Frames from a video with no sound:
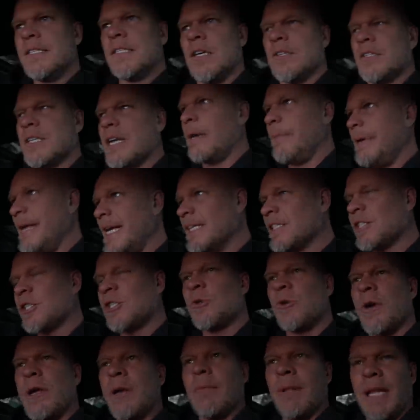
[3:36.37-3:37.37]
it's going to be
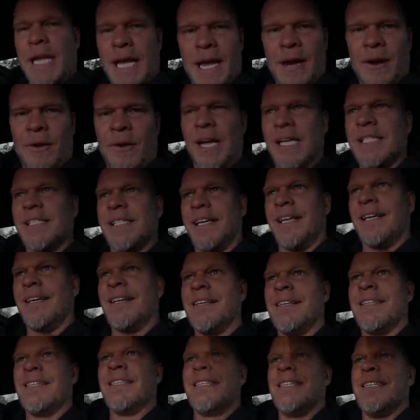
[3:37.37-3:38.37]
extremely
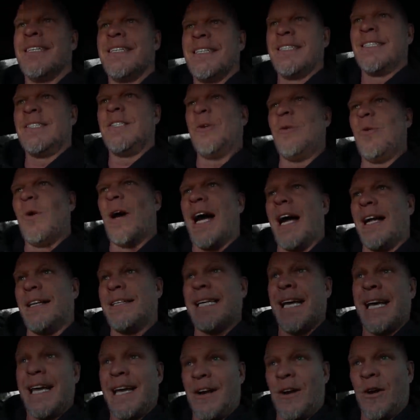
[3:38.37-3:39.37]
interesting to uh,
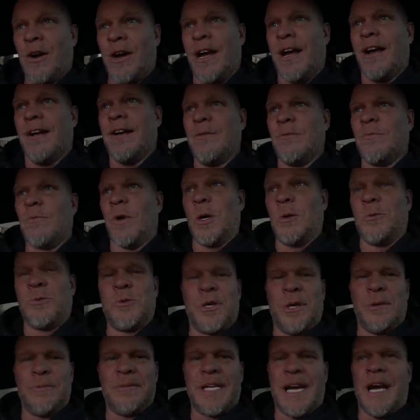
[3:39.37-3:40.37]
take it on a road
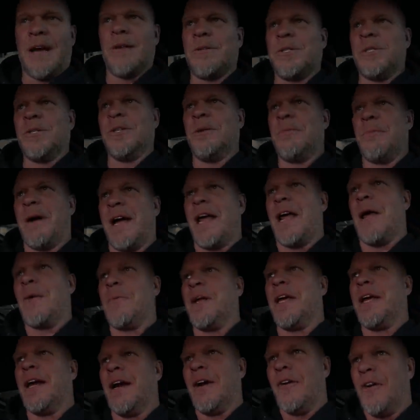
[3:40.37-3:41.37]
trip down to the
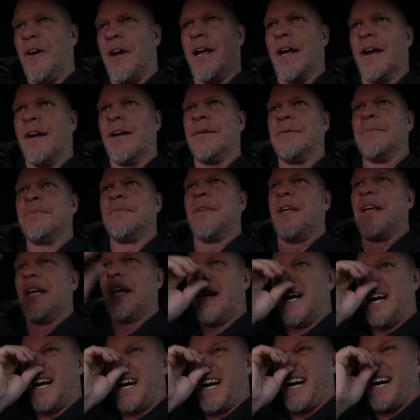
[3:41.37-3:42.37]
Miami area.
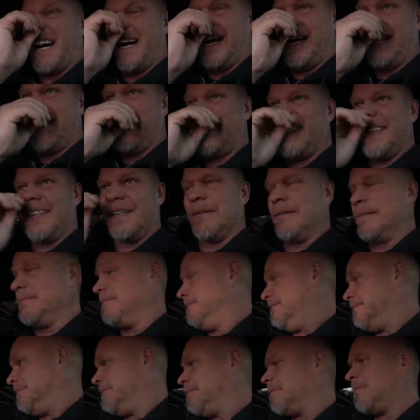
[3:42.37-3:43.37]

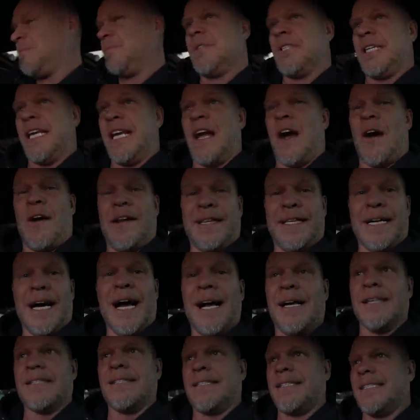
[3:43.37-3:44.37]
Uh, see how it
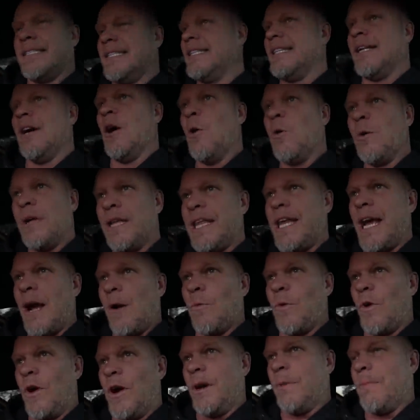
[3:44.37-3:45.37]
does. The only thing
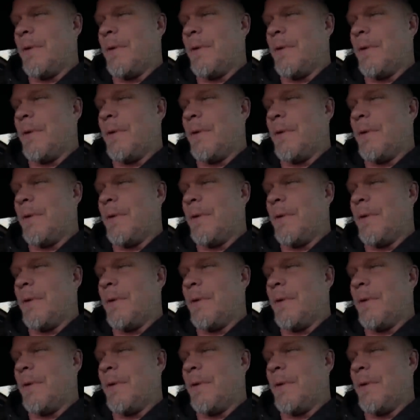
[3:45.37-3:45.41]
I'm worried